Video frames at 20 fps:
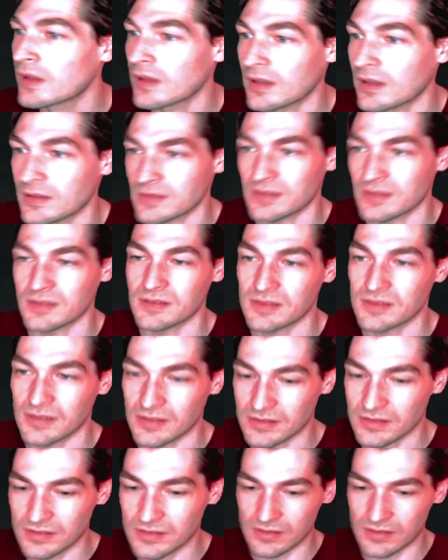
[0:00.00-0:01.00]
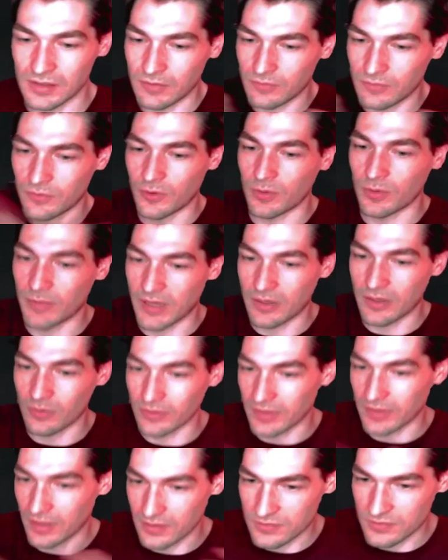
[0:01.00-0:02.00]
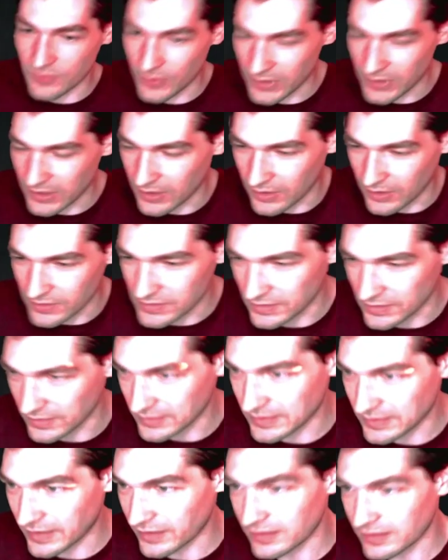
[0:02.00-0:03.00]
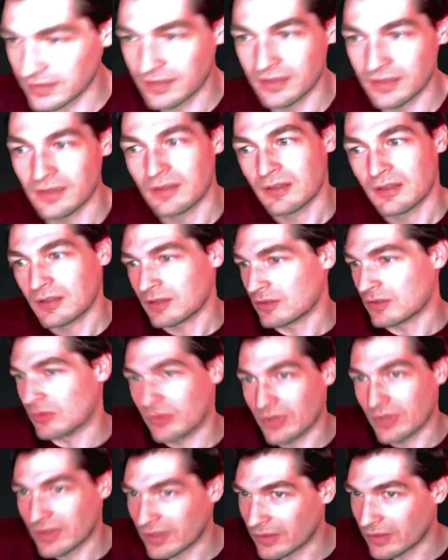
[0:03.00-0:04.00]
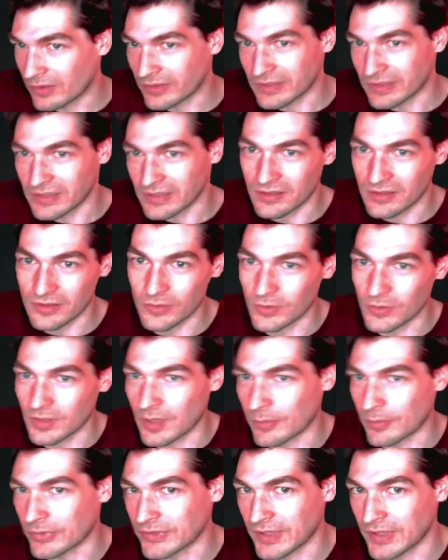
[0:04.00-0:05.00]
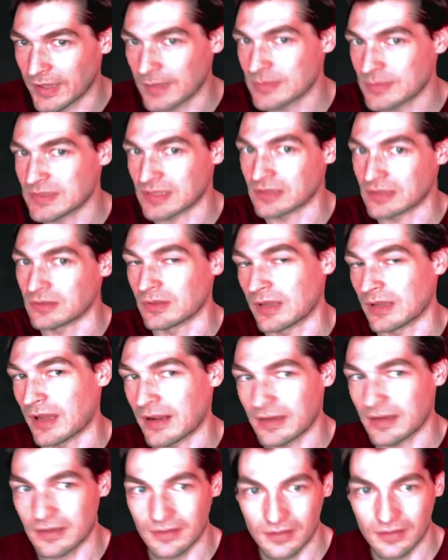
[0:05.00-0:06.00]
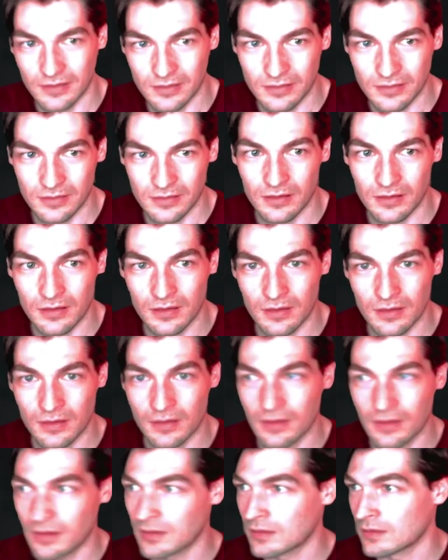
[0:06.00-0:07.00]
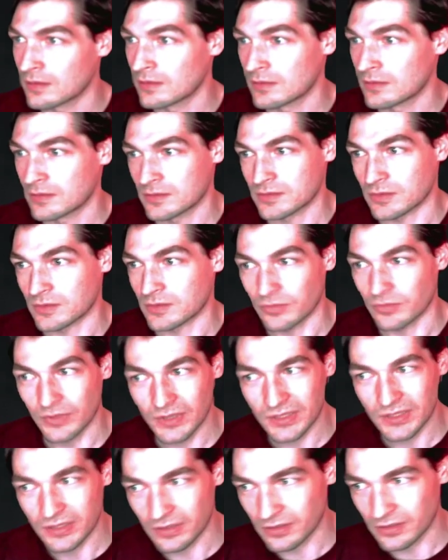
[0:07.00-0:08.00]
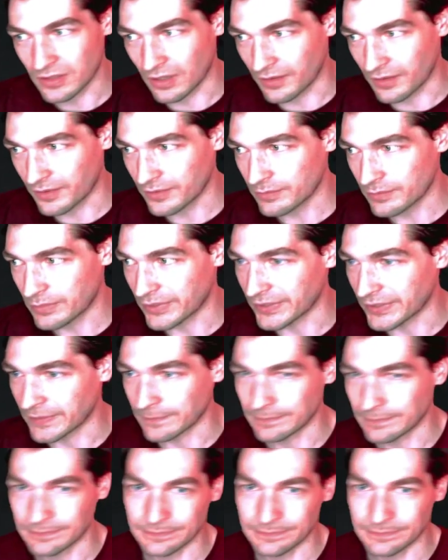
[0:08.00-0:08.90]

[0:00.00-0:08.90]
And since this format only has 40 cards in the deck, you really only need to do a couple times and you got it. So really good card, but